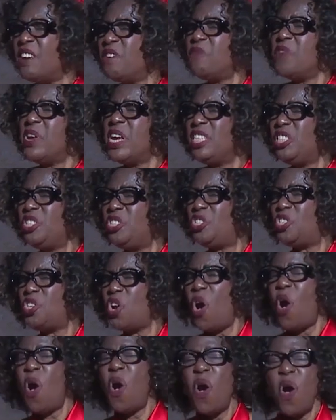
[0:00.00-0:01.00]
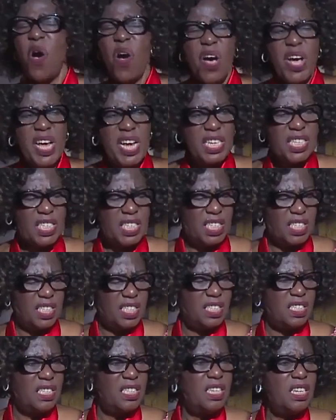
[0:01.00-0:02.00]
and rejoice.
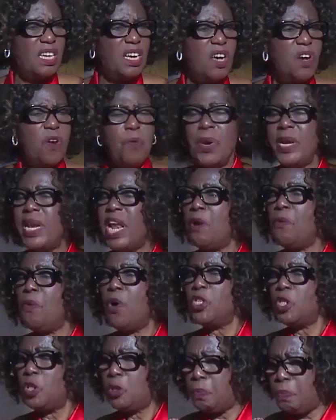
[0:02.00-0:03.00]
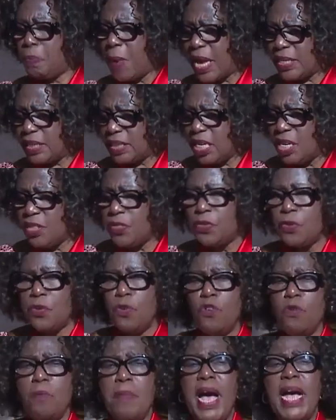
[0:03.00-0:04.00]
When I was passing
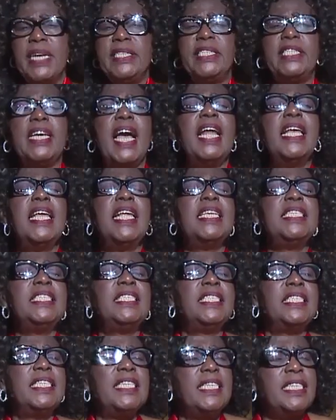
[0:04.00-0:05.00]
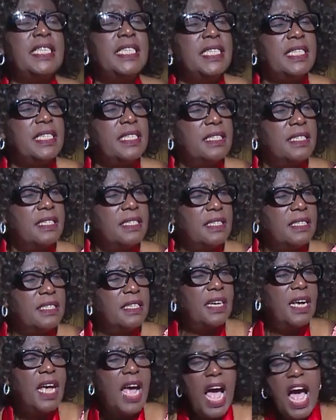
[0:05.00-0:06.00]
through my challenges,
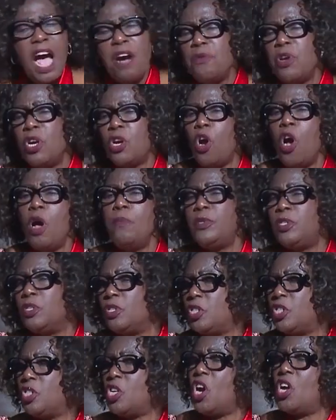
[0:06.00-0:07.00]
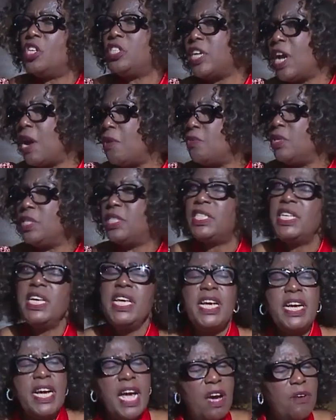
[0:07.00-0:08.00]
I will come to church, I will
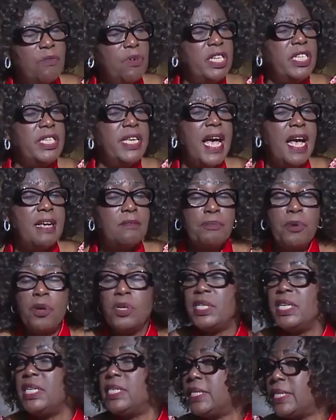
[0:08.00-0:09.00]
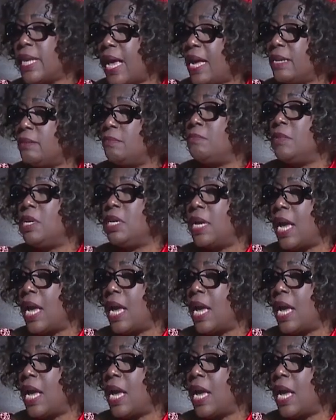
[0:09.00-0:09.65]
sing, I will dance. But inside